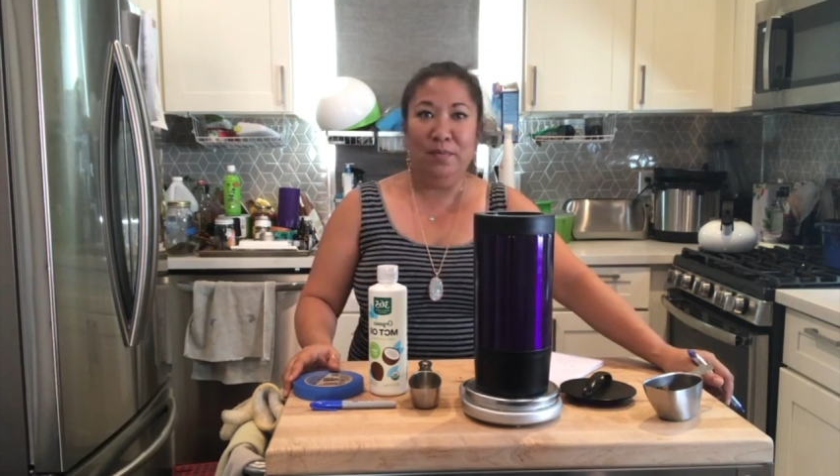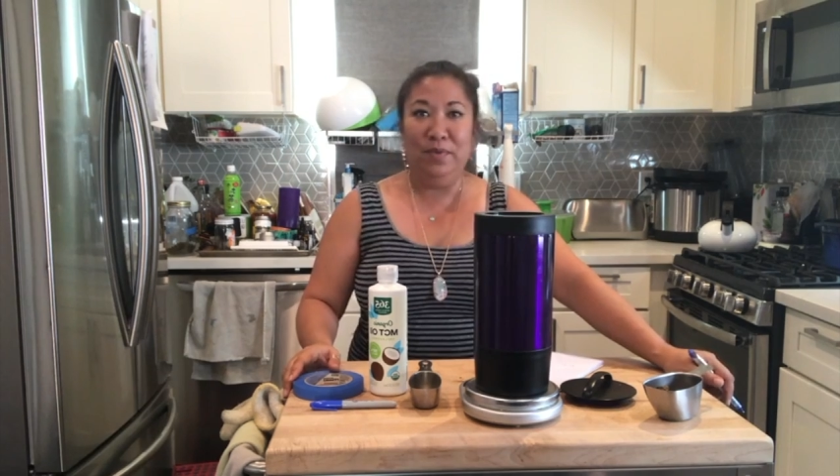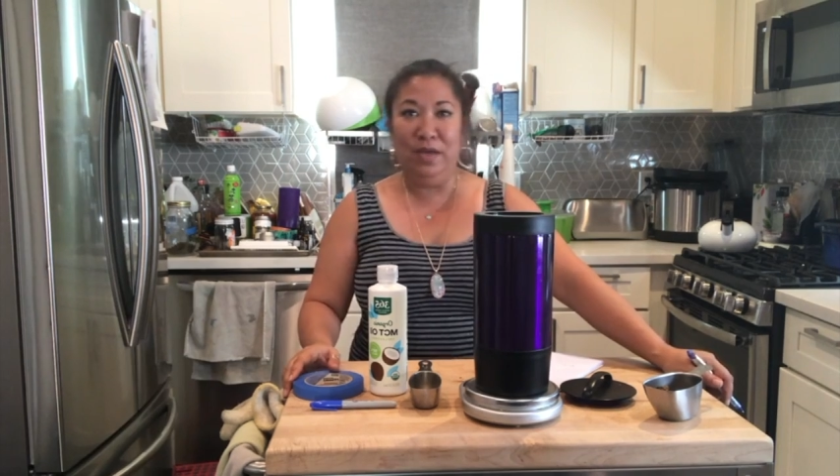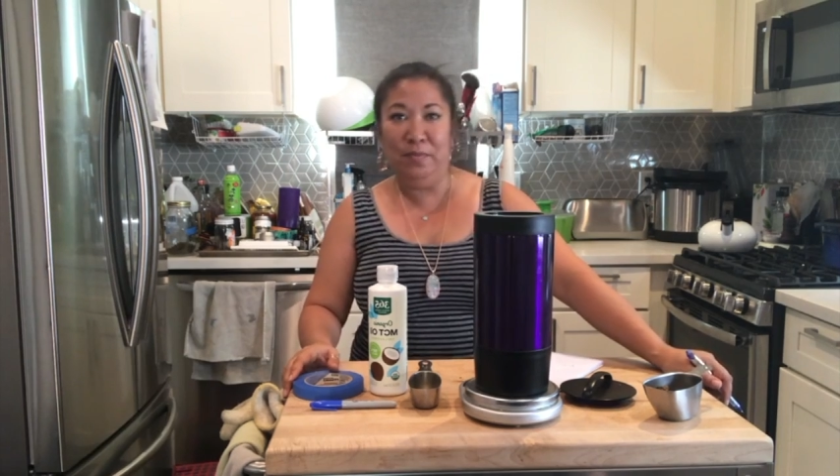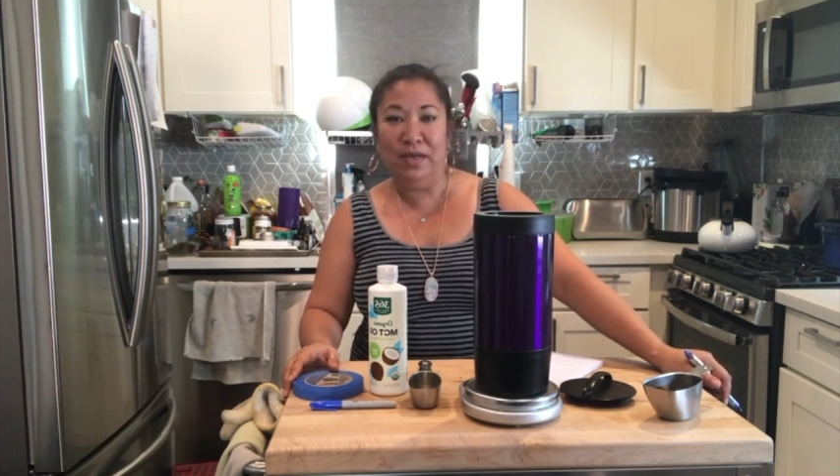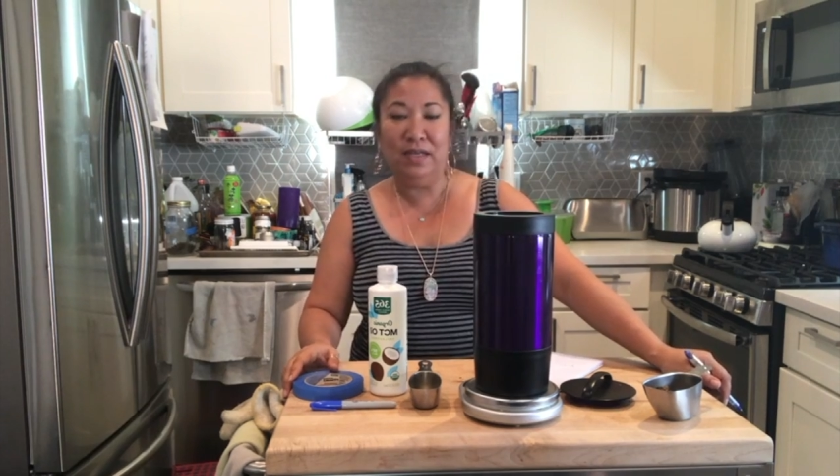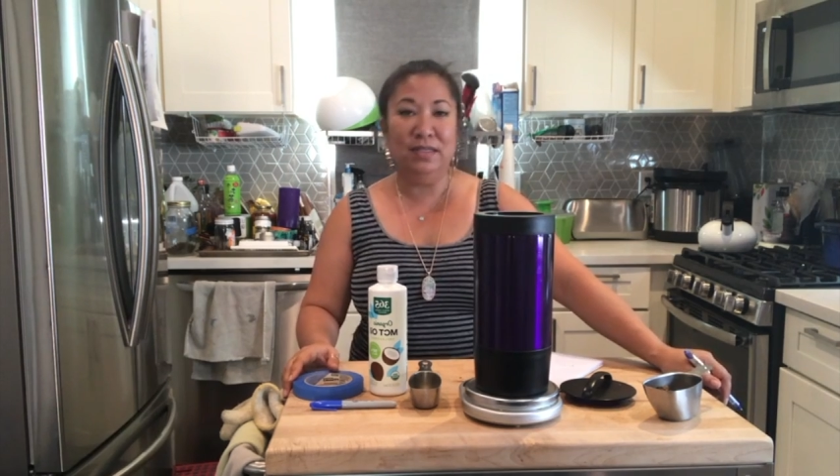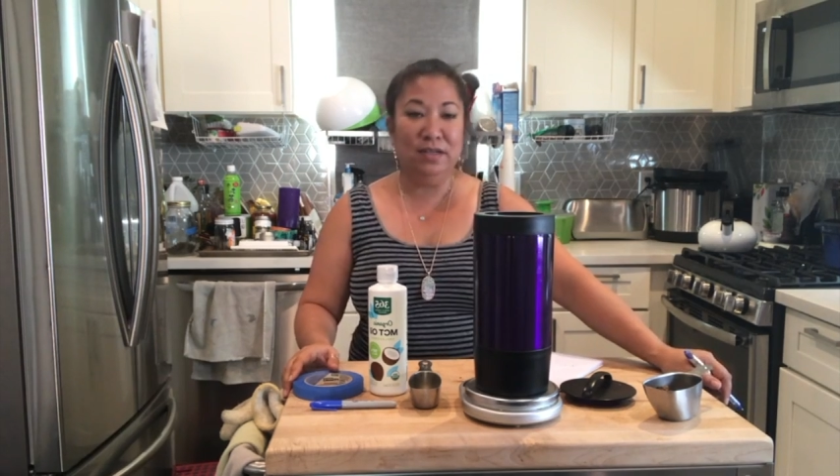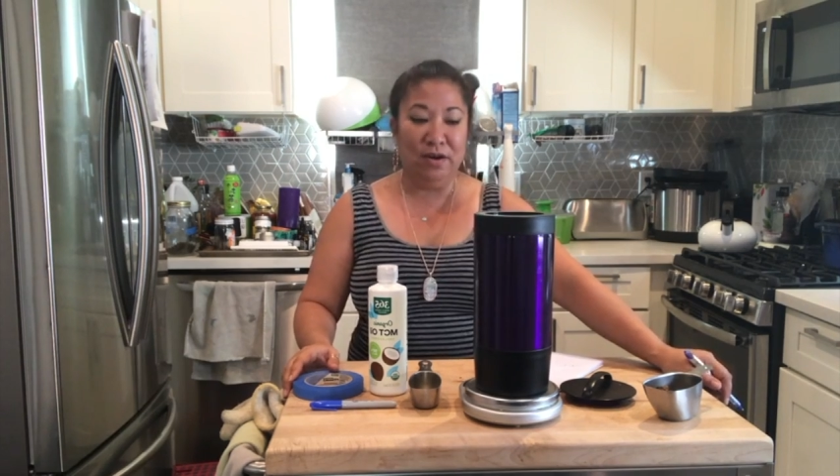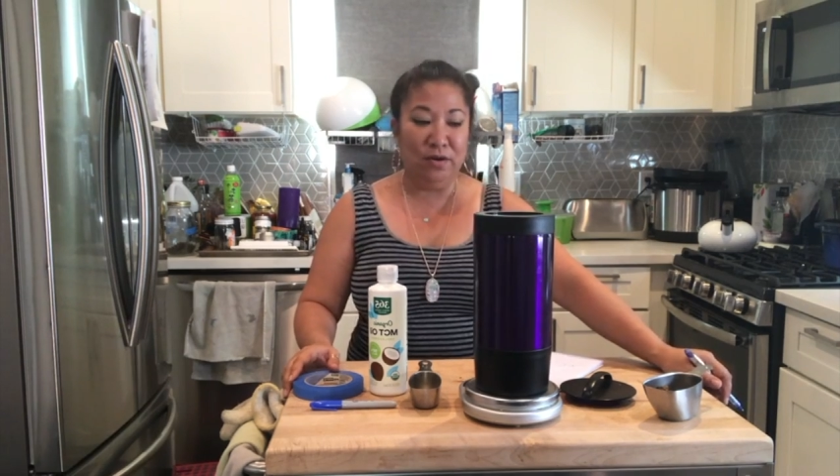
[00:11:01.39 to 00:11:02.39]
might be,
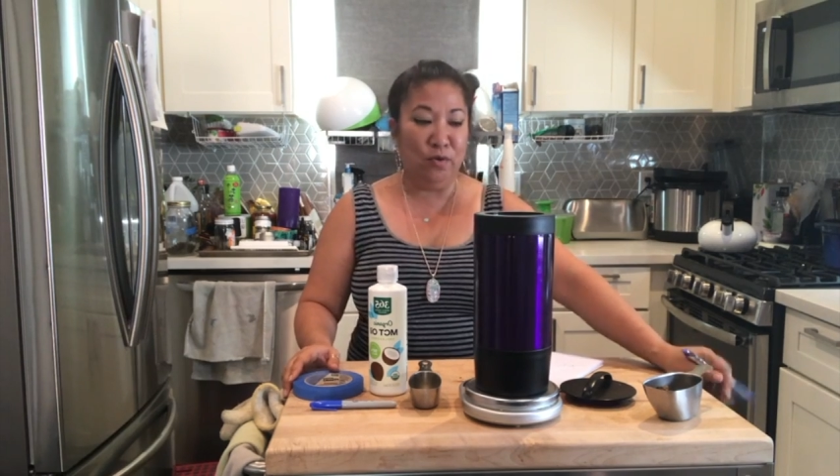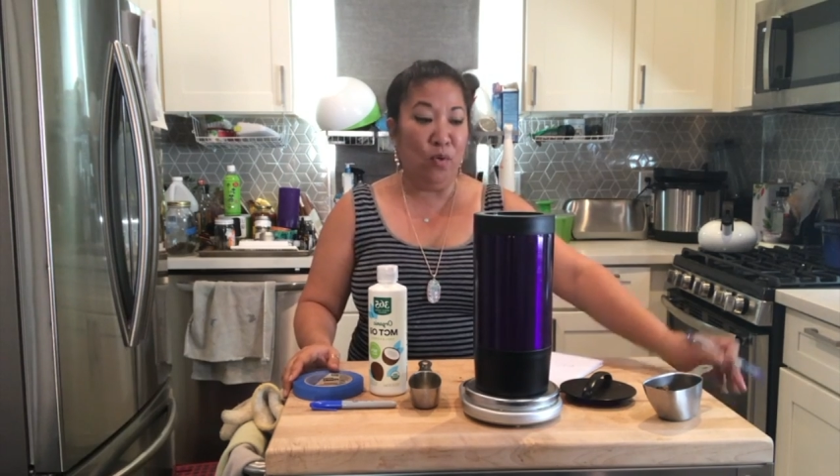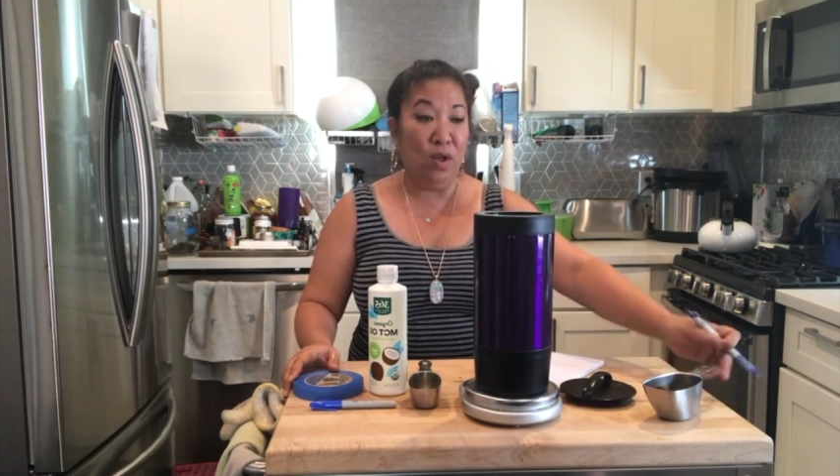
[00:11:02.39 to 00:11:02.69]
because there are